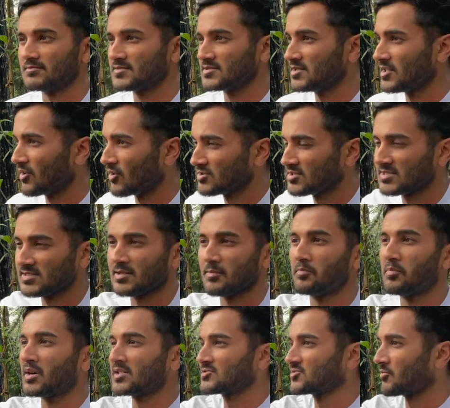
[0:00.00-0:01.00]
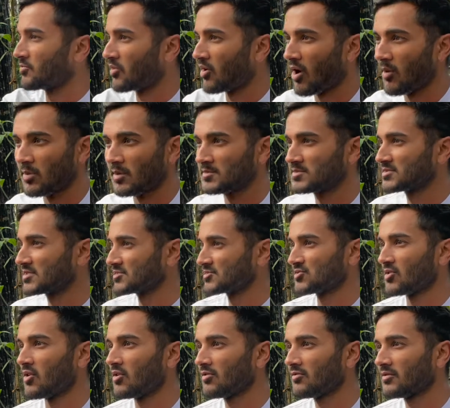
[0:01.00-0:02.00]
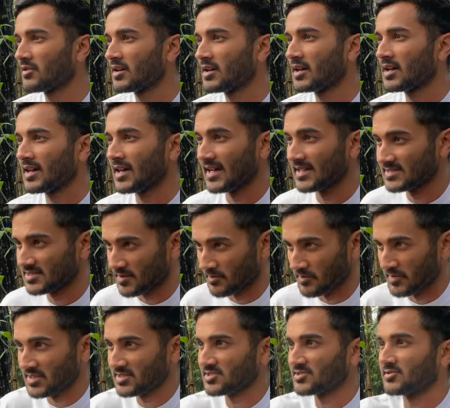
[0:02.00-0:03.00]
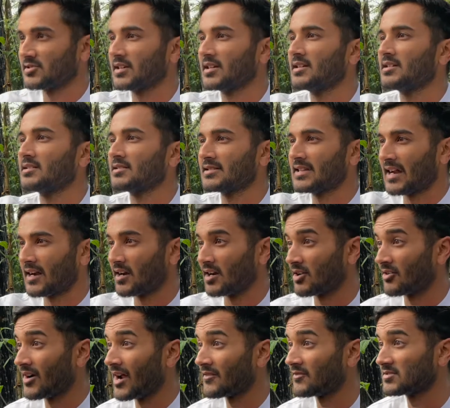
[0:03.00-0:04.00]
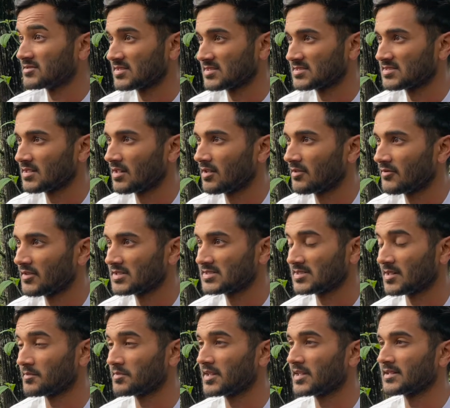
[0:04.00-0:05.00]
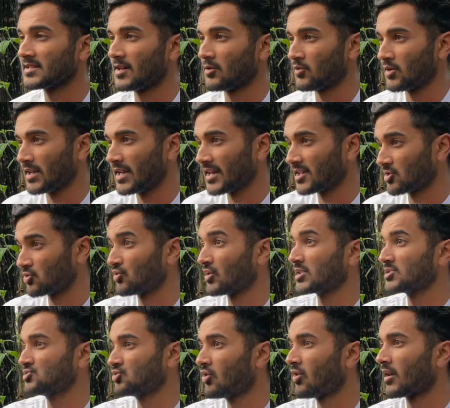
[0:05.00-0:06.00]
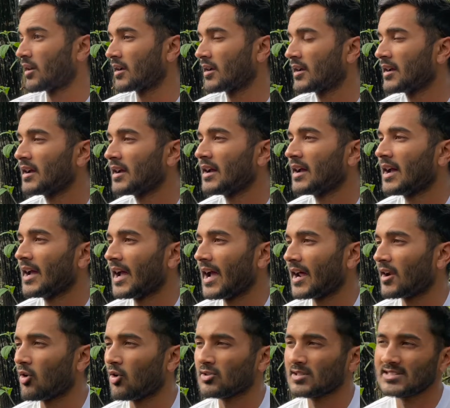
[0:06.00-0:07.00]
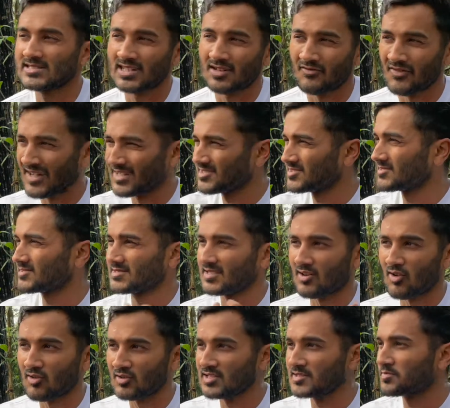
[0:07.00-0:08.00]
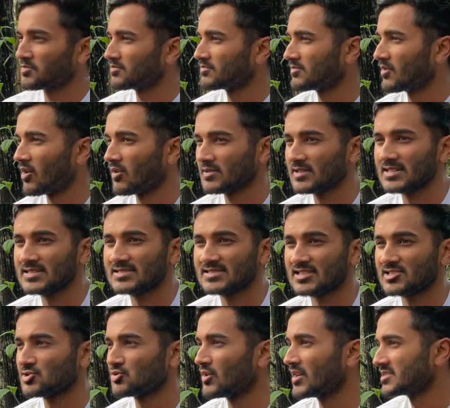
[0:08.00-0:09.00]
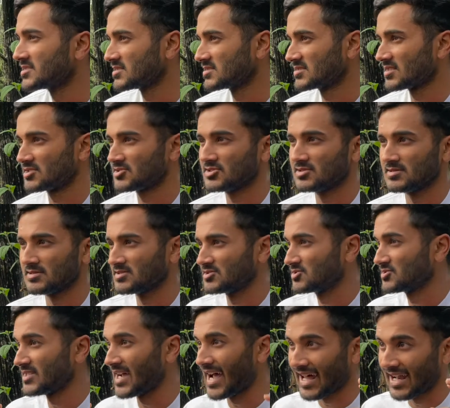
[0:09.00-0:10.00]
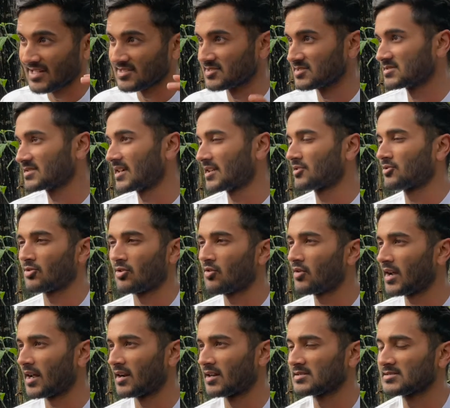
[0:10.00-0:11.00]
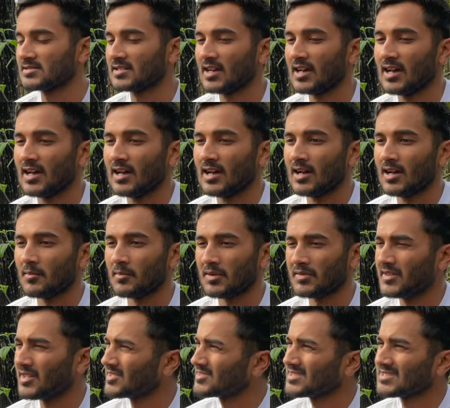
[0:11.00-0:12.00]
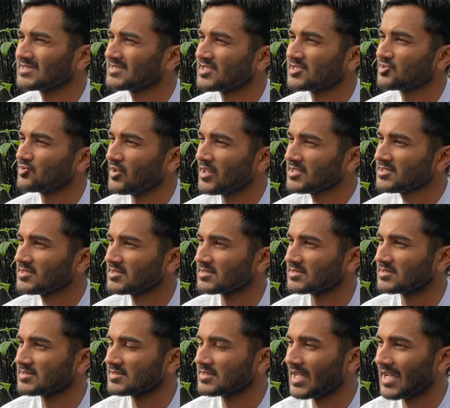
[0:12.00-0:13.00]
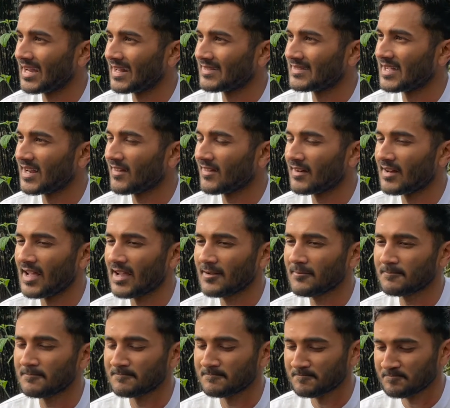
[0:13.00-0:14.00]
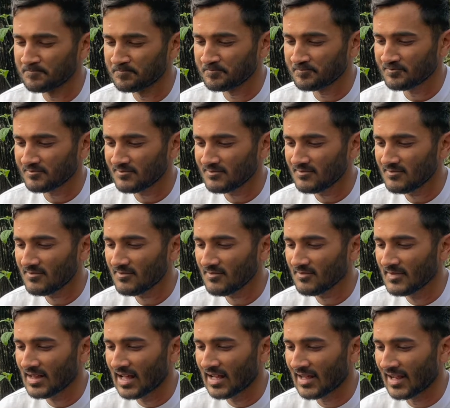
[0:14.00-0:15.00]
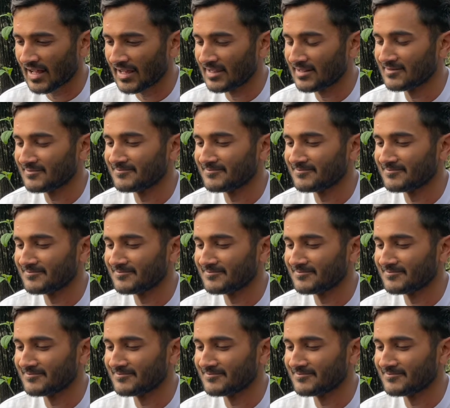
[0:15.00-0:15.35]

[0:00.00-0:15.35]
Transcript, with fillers: you know, just a bunch of problems to solve. It's a mystery that unravels itself. It's something that we get to enjoy. And all these adventures and all these all these situations and challenges get thrown at us, but they're just situations. And at the end of the day, like